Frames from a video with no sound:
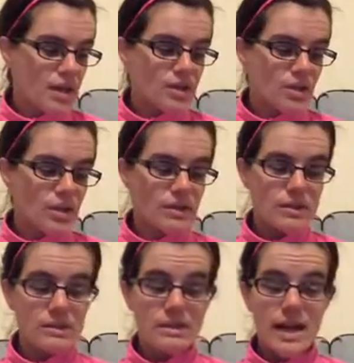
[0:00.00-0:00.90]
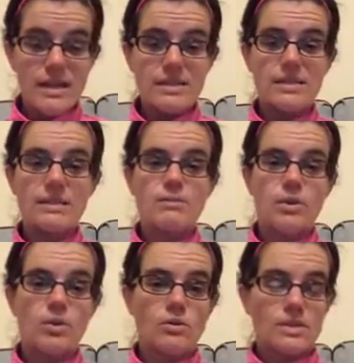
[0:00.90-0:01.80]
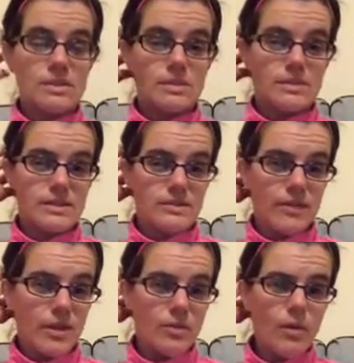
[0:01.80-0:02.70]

So the S in SMART goals is specific.